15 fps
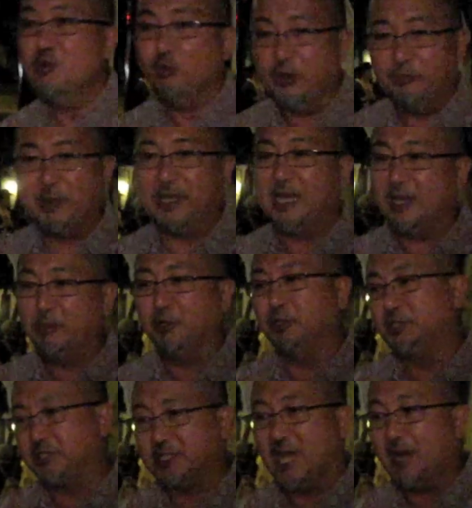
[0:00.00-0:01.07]
We've been able
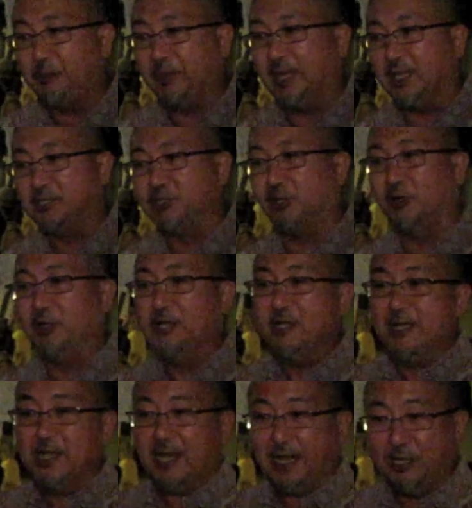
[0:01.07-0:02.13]
to stop it. So
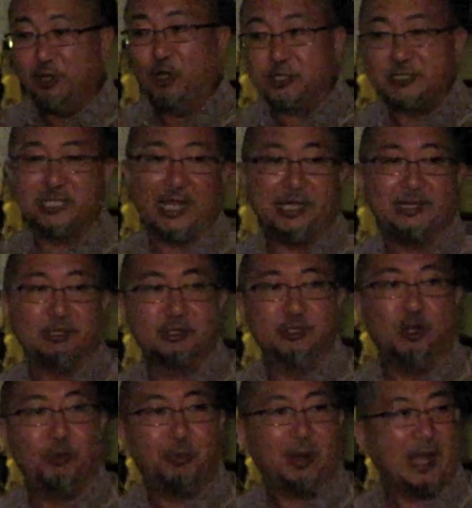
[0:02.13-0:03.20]
it looks like there's
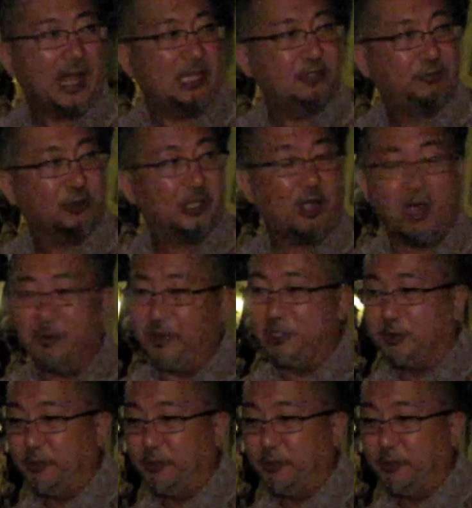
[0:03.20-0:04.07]
no plans for the Army to